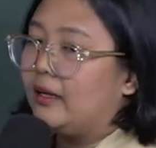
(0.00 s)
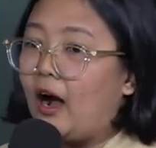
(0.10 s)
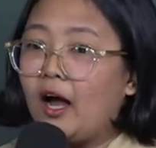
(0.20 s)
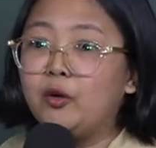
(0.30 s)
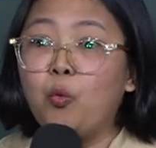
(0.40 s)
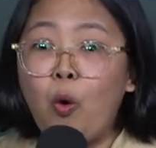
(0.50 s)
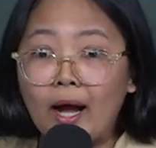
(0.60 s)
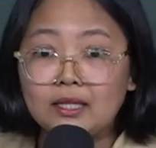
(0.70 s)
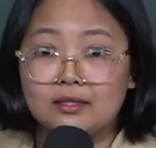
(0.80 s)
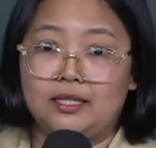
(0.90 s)
God
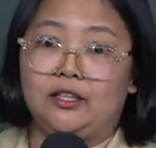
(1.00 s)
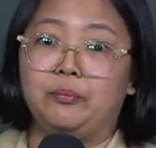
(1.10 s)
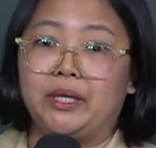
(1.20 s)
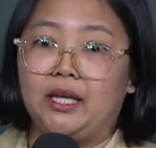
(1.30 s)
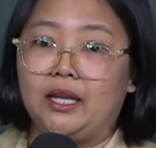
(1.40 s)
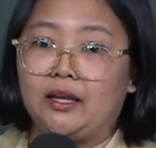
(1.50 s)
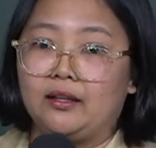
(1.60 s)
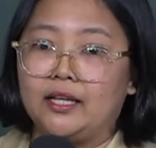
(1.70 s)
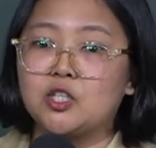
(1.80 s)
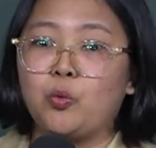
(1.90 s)
wants in the beginning.
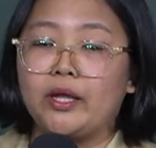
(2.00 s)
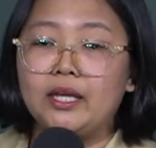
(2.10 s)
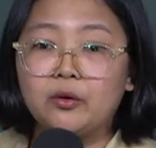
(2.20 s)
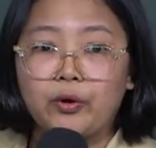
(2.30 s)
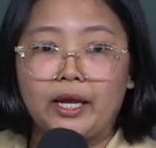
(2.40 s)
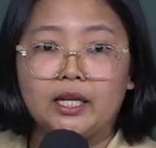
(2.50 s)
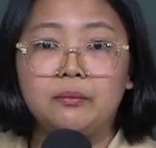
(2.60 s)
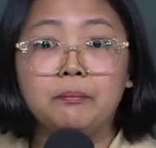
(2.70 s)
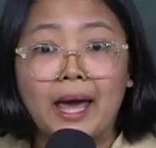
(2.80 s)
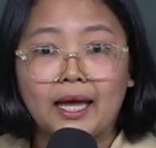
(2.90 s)
That's why He created
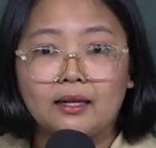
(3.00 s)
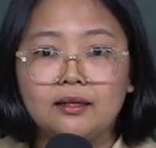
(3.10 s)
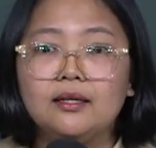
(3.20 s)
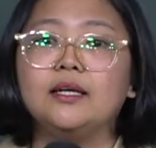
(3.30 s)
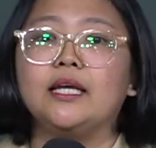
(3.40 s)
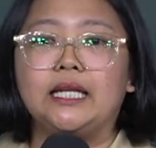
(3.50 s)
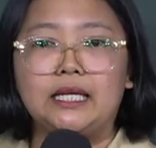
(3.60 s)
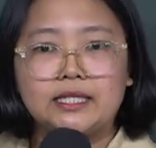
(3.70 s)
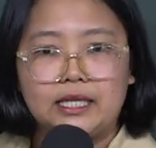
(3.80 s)
man in His